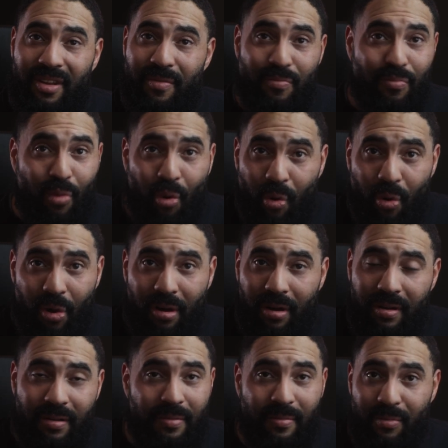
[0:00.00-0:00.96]
more
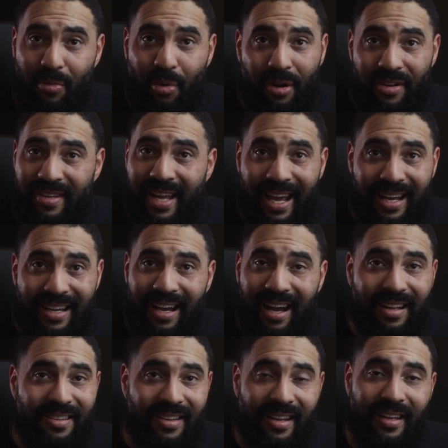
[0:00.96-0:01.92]
tech
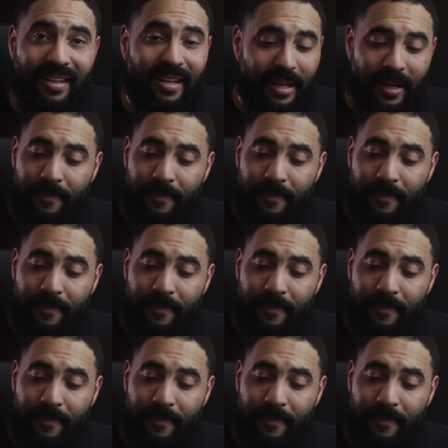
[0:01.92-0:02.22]
content,